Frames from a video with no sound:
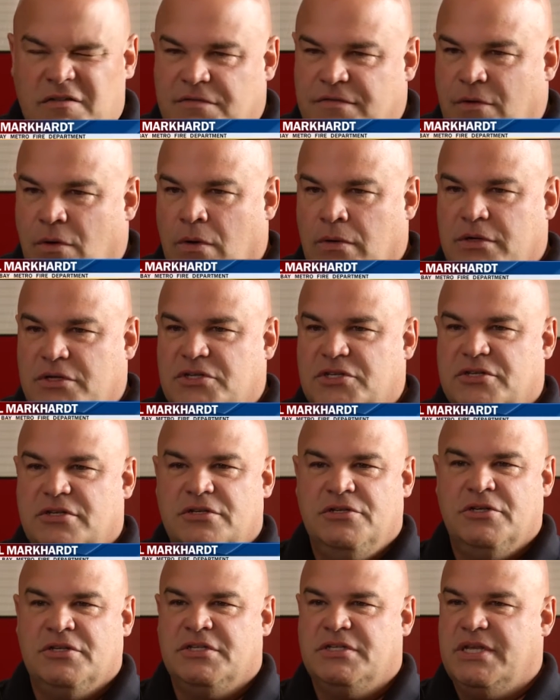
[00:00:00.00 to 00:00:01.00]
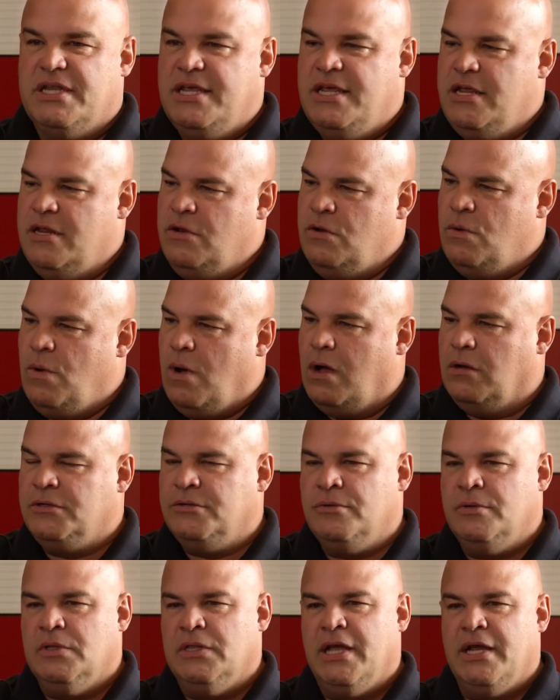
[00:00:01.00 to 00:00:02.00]
folks, he knew how
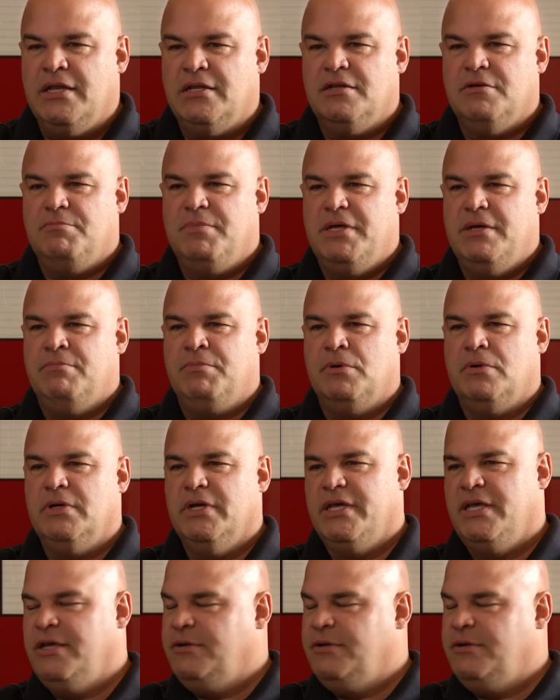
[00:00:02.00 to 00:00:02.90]
to relate to people.